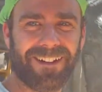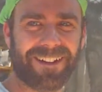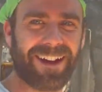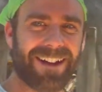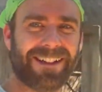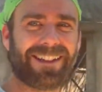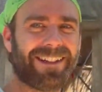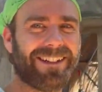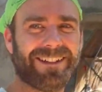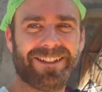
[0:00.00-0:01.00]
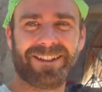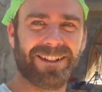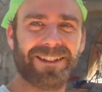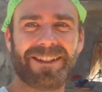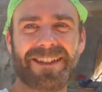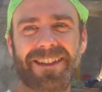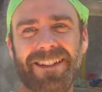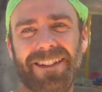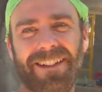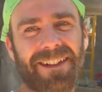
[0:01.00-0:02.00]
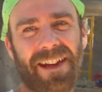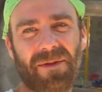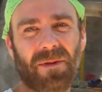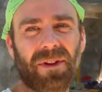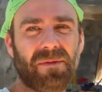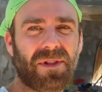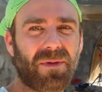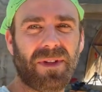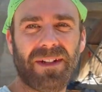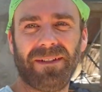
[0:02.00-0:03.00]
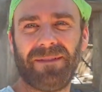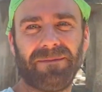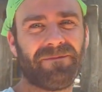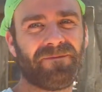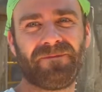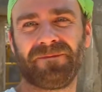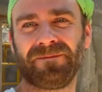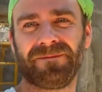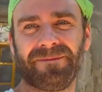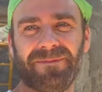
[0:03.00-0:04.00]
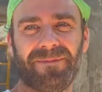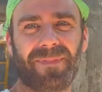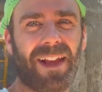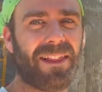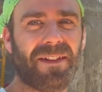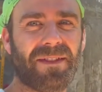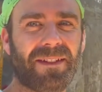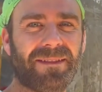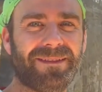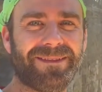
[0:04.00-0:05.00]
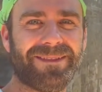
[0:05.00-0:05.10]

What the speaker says: Guys, girls, everyone in between, I love you.